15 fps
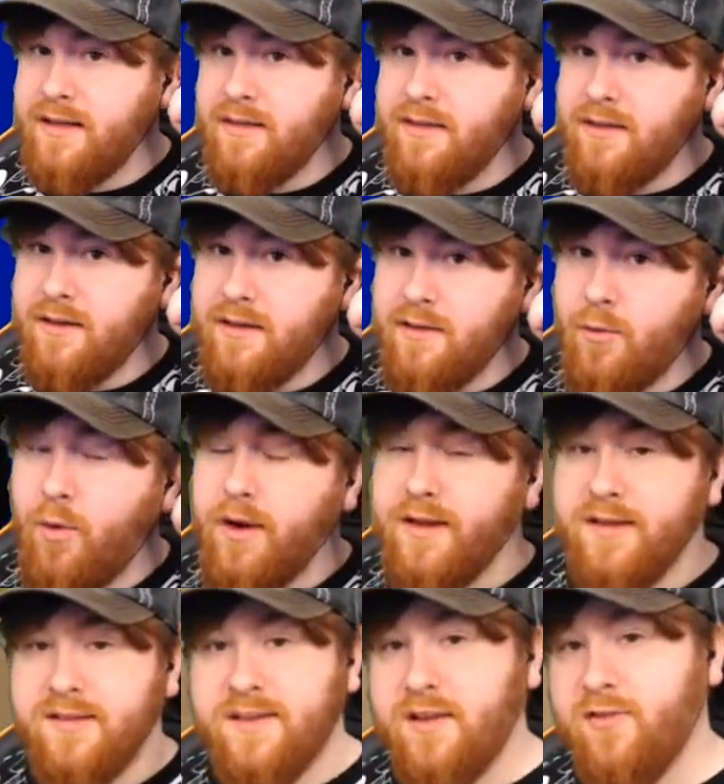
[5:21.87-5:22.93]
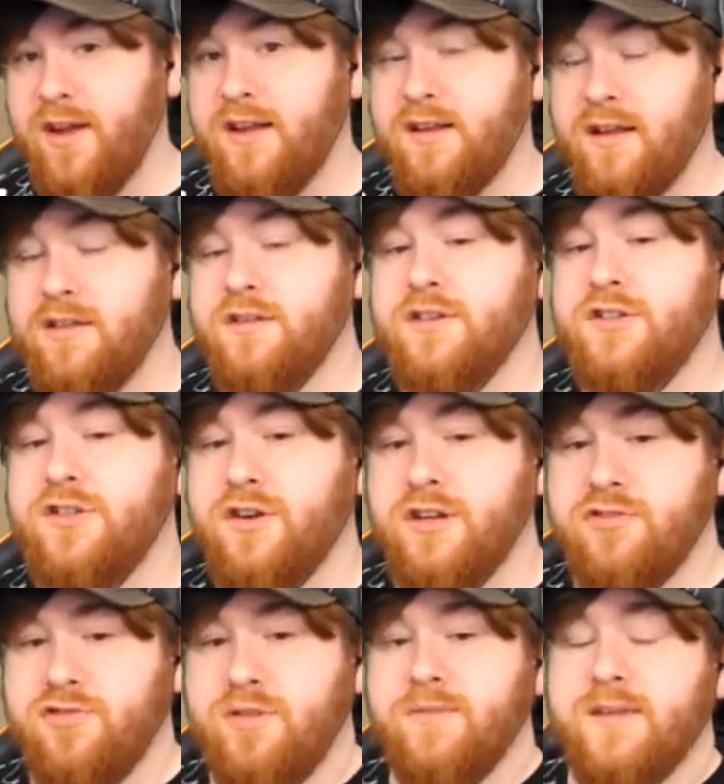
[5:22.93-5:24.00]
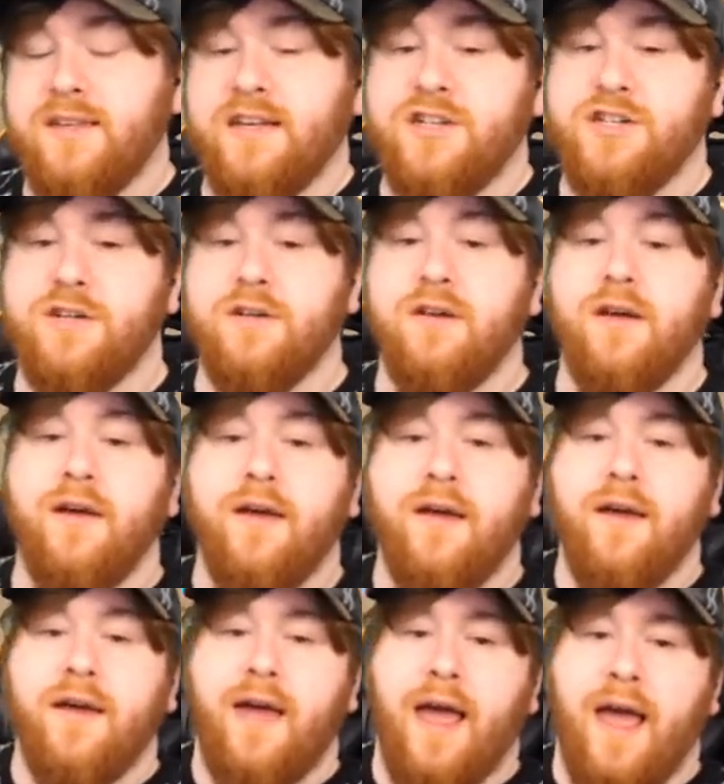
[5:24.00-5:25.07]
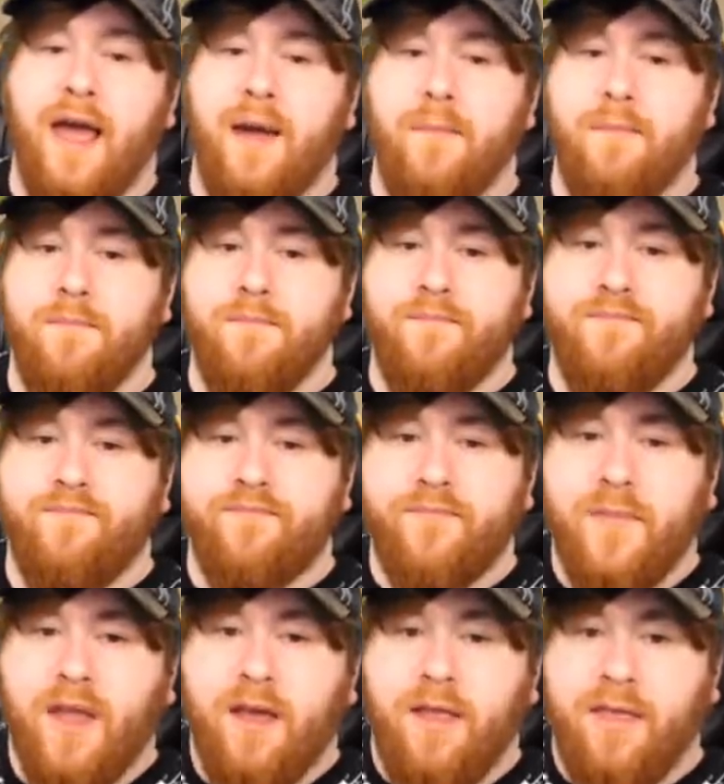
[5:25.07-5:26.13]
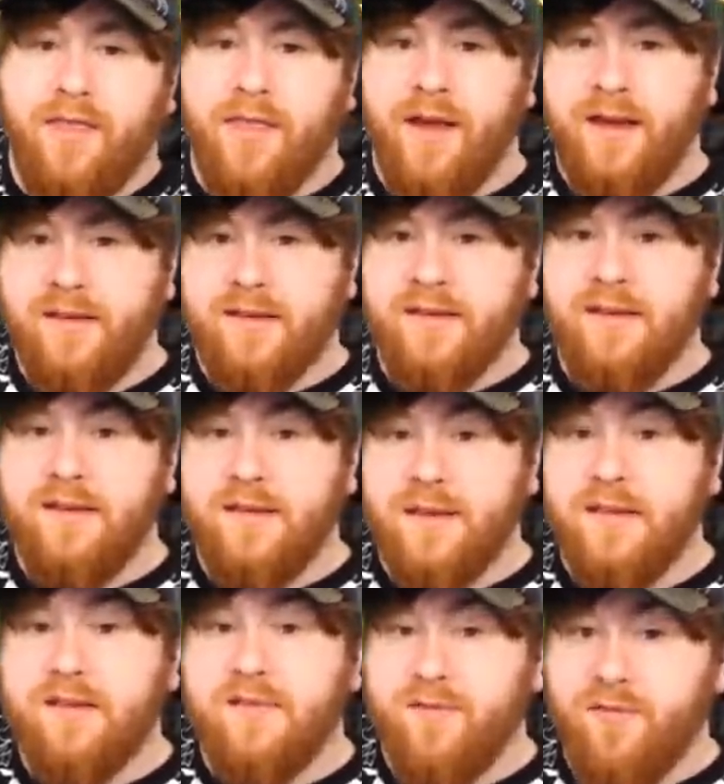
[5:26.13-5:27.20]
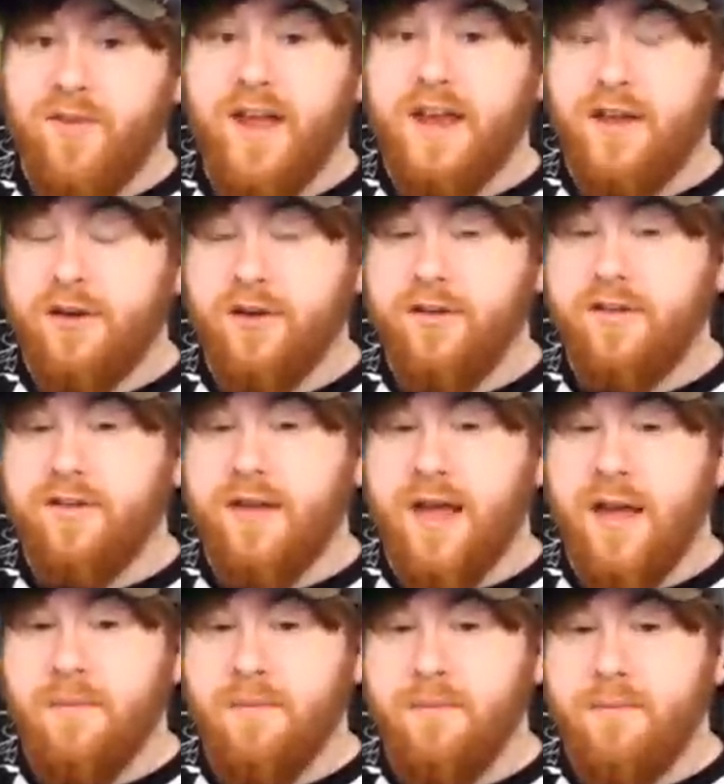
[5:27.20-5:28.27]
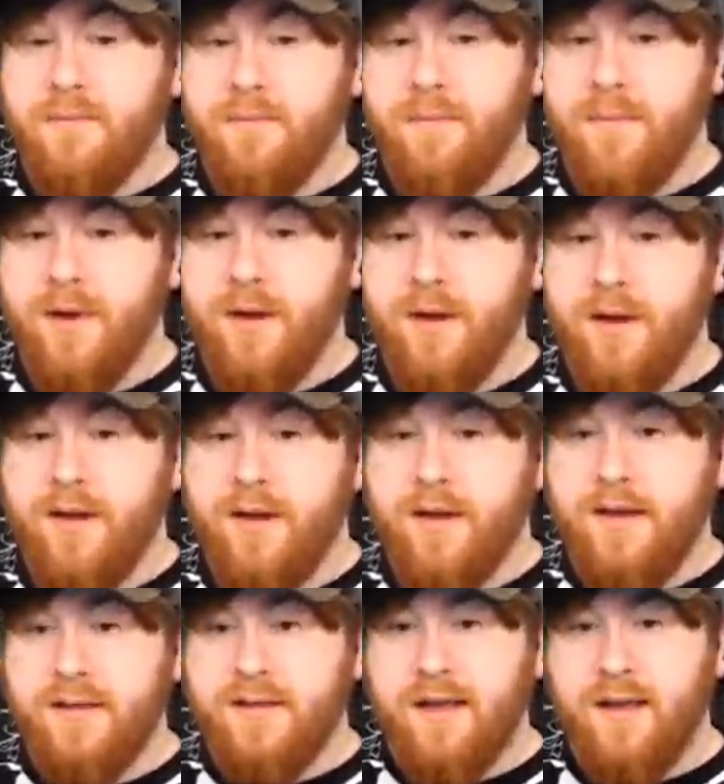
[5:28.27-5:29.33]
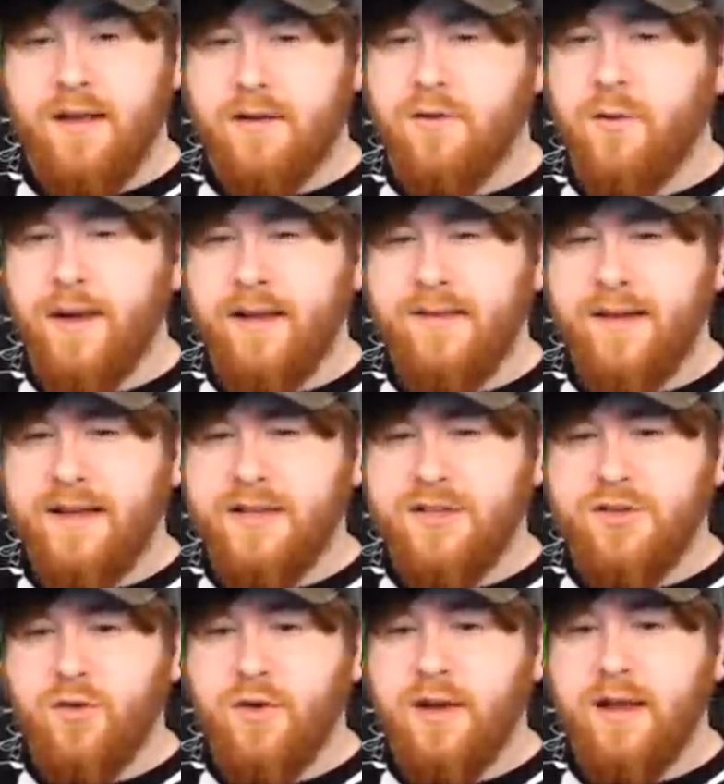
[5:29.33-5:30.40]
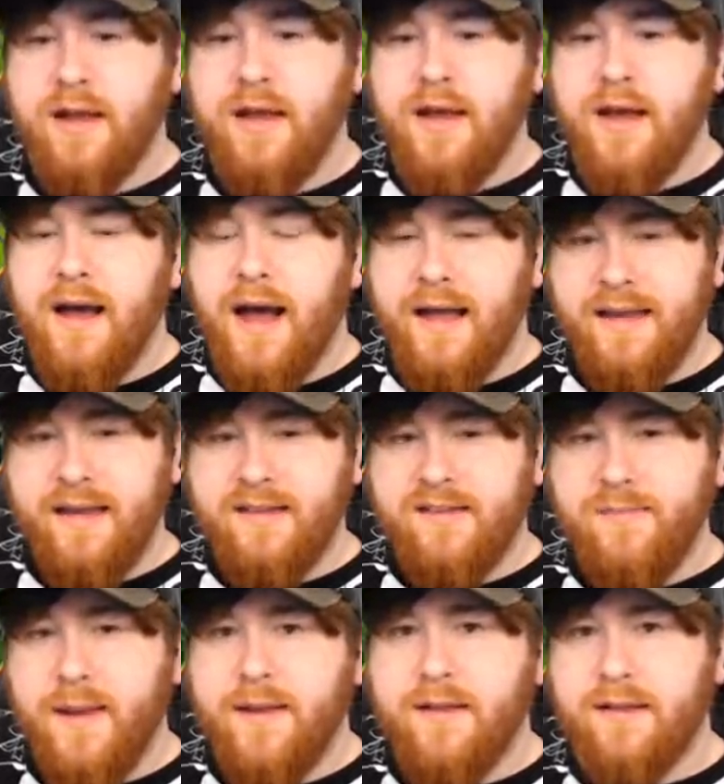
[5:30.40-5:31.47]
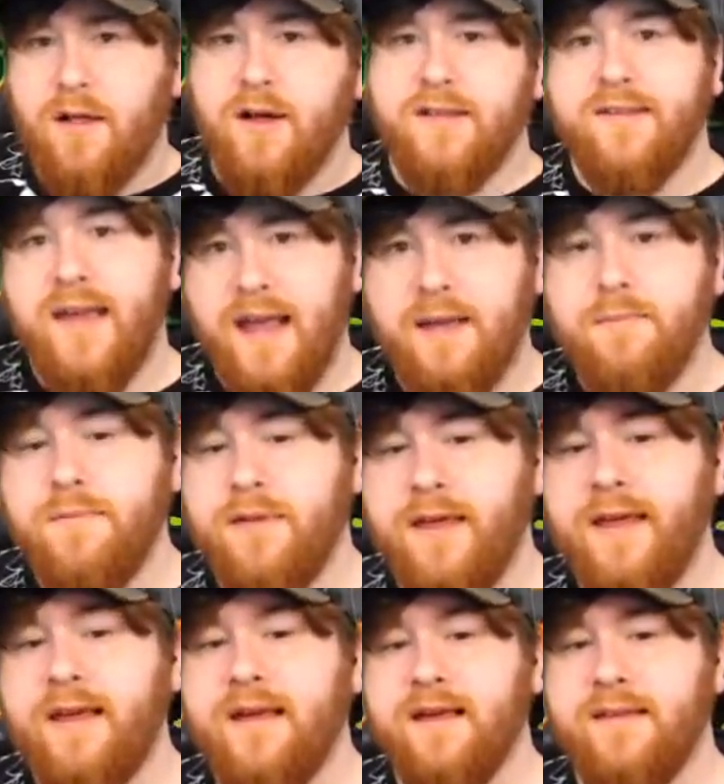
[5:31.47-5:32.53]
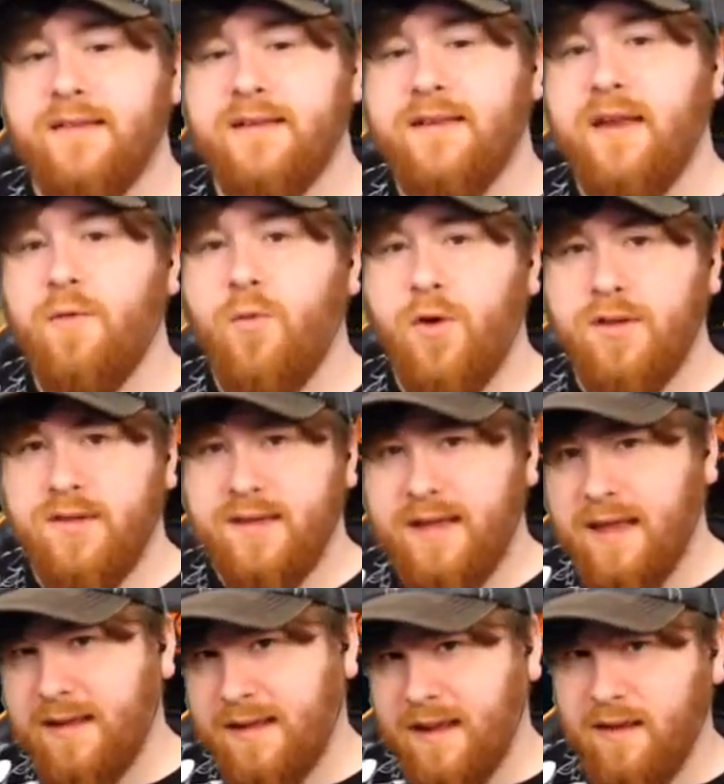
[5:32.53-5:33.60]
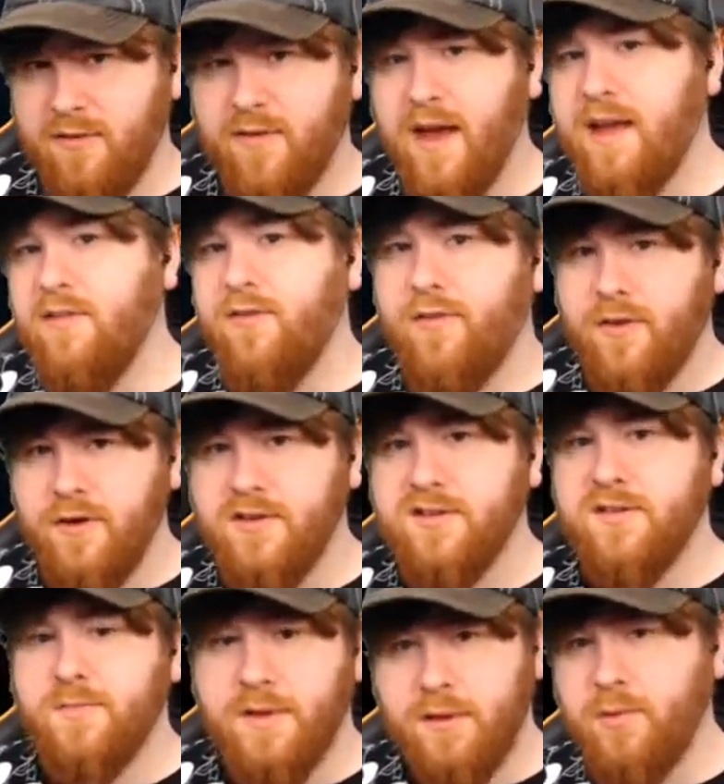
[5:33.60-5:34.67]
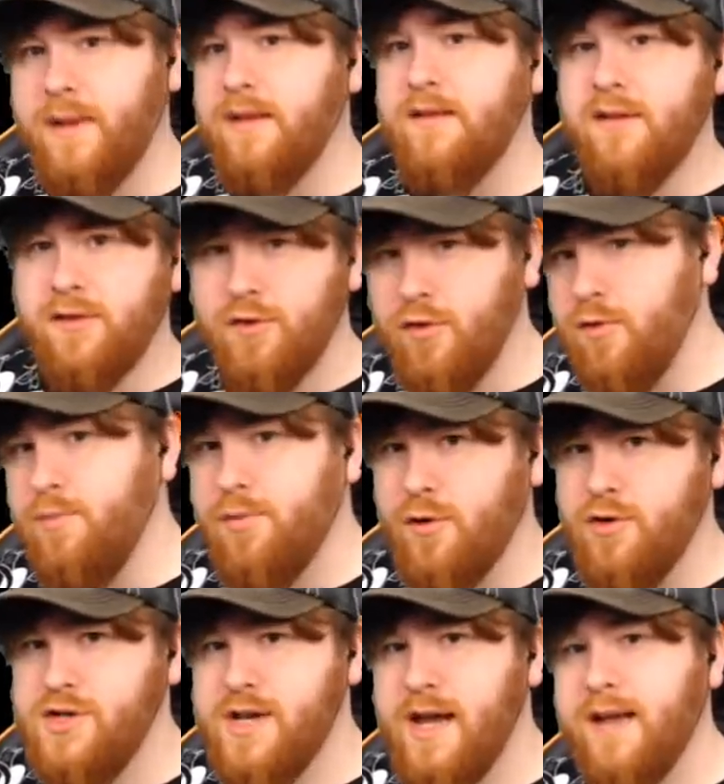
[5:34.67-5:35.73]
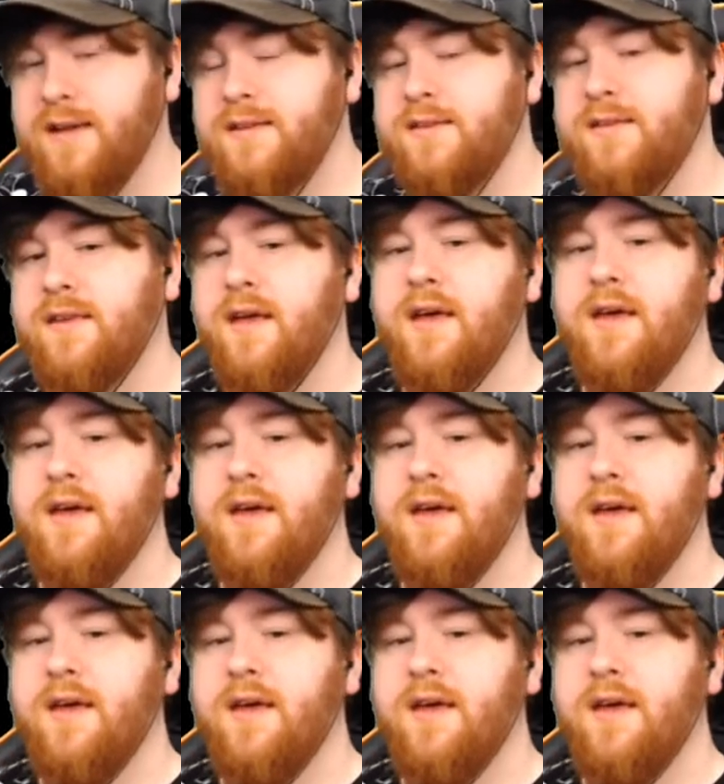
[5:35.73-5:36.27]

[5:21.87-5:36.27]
the one that's directly under Sonic Dreams Edition. That's very good. It's got quite a tight story. I didn't spend a lot of time playing it as I didn't want to get kind of influenced between the two projects.